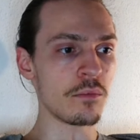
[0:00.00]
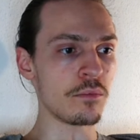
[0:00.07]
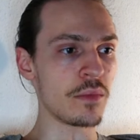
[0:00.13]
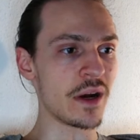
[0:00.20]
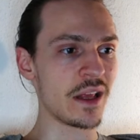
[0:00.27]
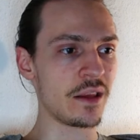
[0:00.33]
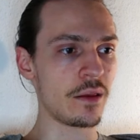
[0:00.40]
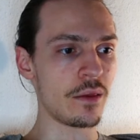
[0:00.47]

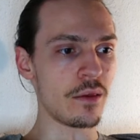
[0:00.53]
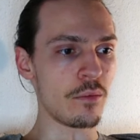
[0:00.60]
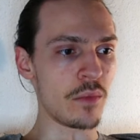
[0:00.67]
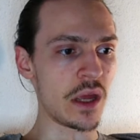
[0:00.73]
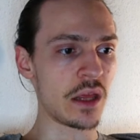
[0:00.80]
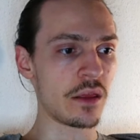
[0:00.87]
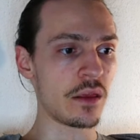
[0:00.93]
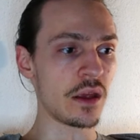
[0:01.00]
But the
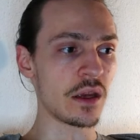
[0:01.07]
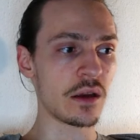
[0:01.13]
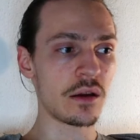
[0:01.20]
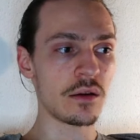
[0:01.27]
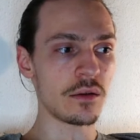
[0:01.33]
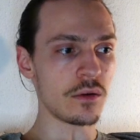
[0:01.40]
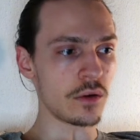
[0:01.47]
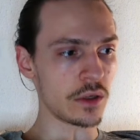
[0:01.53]
main thing
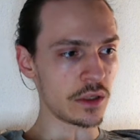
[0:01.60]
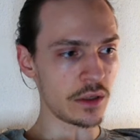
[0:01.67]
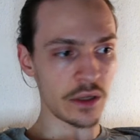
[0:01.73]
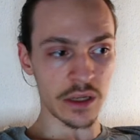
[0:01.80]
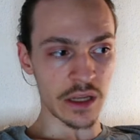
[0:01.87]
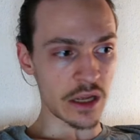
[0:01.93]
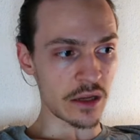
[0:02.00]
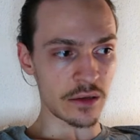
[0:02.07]

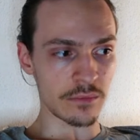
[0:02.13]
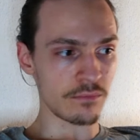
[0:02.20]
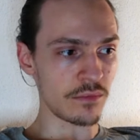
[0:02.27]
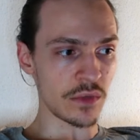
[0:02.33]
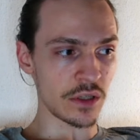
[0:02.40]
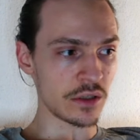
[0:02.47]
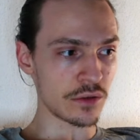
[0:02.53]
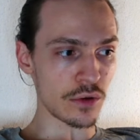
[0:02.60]
again
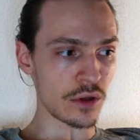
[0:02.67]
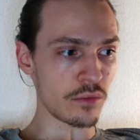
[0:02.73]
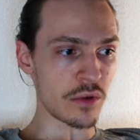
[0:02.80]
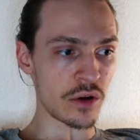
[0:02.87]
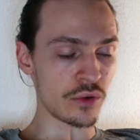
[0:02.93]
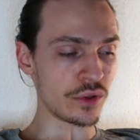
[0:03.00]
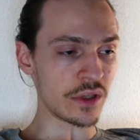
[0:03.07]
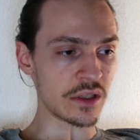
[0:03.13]
is all
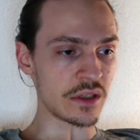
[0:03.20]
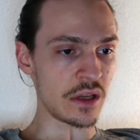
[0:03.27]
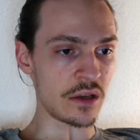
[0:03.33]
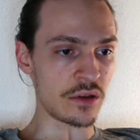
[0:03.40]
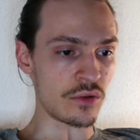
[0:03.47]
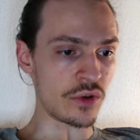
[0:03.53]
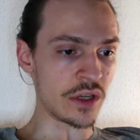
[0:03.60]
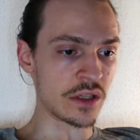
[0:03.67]
about
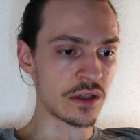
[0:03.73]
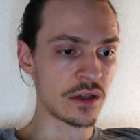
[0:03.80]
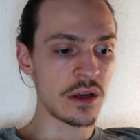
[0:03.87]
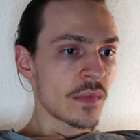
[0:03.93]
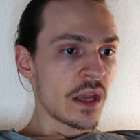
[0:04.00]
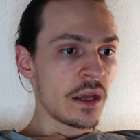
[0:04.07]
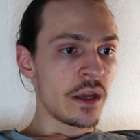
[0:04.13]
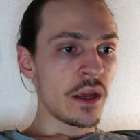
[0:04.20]
accessories.
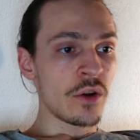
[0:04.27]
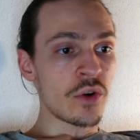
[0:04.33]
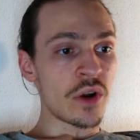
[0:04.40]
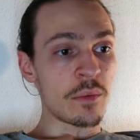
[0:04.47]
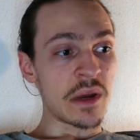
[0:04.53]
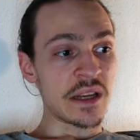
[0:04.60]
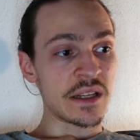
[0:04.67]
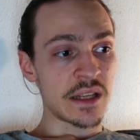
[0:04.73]
Here are
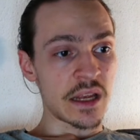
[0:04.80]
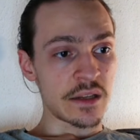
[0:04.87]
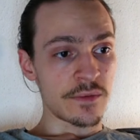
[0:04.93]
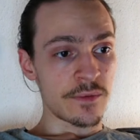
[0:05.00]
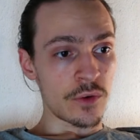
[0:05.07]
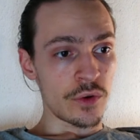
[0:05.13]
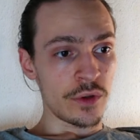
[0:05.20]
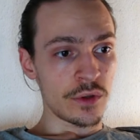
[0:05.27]
my stats
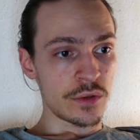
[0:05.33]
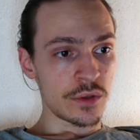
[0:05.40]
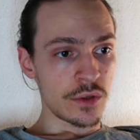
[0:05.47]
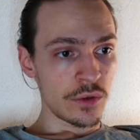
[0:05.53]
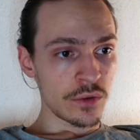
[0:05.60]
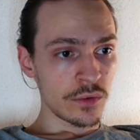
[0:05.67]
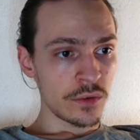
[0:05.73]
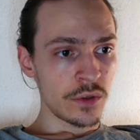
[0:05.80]
for
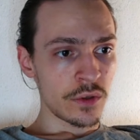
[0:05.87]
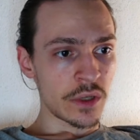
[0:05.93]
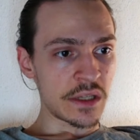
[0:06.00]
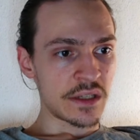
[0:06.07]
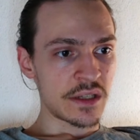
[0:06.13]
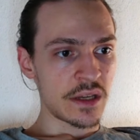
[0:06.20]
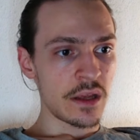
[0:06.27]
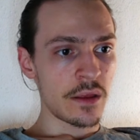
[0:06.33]
Yusuyun. You can
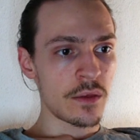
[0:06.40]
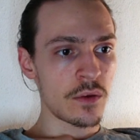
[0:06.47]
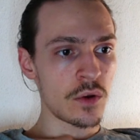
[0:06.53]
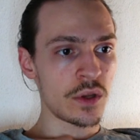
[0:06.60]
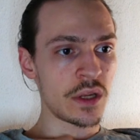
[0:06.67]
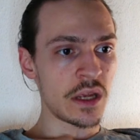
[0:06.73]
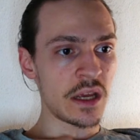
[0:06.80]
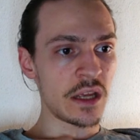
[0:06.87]
see
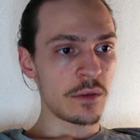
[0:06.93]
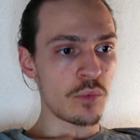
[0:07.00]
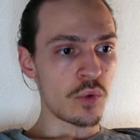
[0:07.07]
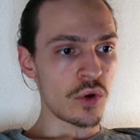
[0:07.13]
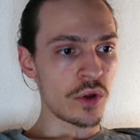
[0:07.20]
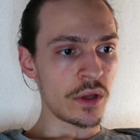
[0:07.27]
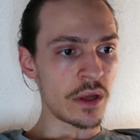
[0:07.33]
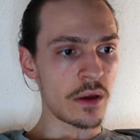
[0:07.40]

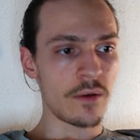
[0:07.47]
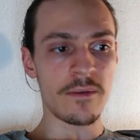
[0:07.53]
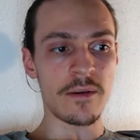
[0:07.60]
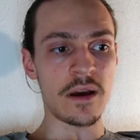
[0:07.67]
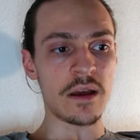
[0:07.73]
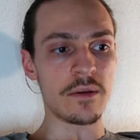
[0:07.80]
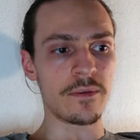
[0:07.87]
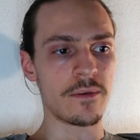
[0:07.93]

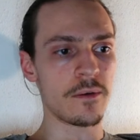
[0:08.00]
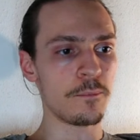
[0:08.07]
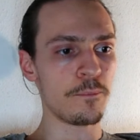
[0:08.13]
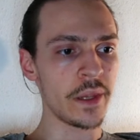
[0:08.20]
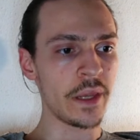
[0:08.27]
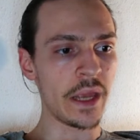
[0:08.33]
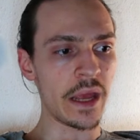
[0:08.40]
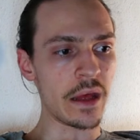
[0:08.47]

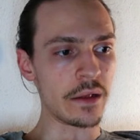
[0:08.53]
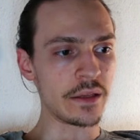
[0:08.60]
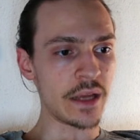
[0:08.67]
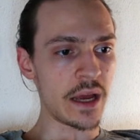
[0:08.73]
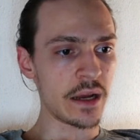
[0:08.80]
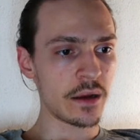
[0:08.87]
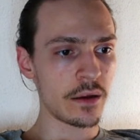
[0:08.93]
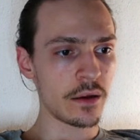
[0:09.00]
38.5k
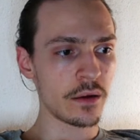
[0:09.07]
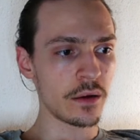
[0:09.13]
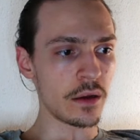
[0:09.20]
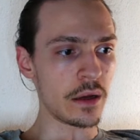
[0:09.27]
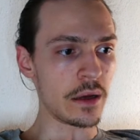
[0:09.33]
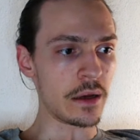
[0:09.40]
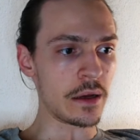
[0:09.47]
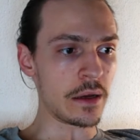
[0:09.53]
attack,
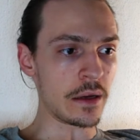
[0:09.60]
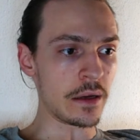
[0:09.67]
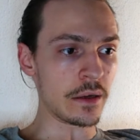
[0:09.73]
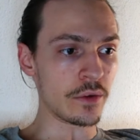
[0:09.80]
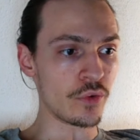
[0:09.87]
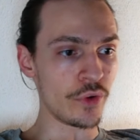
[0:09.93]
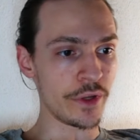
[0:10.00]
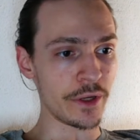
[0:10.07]

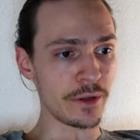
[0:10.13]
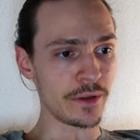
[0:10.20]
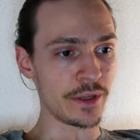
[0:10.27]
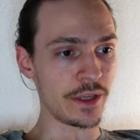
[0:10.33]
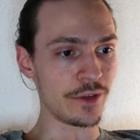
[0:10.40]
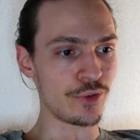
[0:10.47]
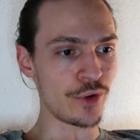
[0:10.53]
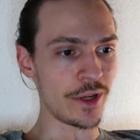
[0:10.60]
critical
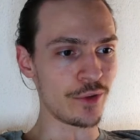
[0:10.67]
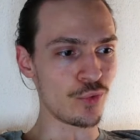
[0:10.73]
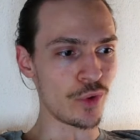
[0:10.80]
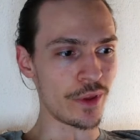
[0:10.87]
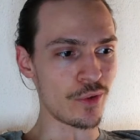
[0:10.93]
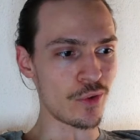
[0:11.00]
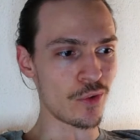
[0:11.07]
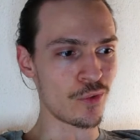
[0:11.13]
hit rate
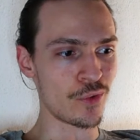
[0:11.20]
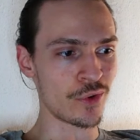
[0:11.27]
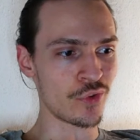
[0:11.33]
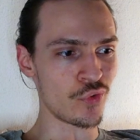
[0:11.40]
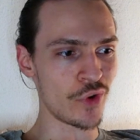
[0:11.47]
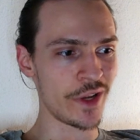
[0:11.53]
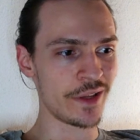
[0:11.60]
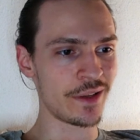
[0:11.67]
with
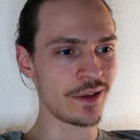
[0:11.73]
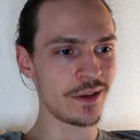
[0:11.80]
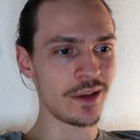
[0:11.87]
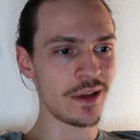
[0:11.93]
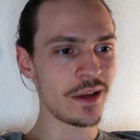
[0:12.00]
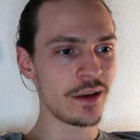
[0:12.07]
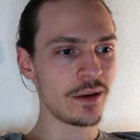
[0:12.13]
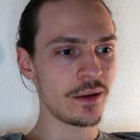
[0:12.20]
overcrit.
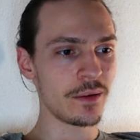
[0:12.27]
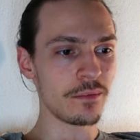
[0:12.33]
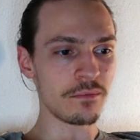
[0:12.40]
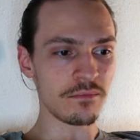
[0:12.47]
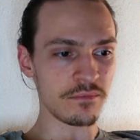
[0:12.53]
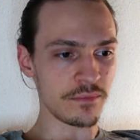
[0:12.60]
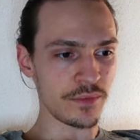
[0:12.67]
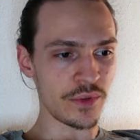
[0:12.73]

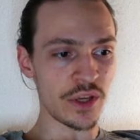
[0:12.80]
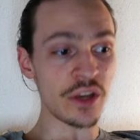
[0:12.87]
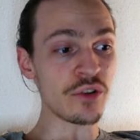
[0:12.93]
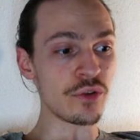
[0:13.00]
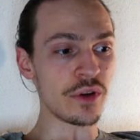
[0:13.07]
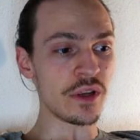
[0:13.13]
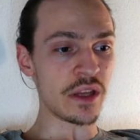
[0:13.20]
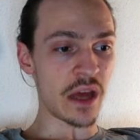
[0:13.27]

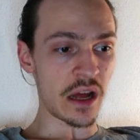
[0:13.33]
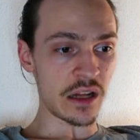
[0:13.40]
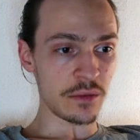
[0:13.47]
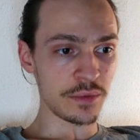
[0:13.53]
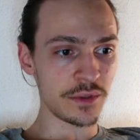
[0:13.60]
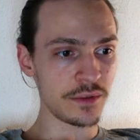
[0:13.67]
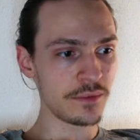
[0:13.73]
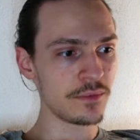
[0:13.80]
Here it
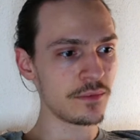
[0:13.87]
helped.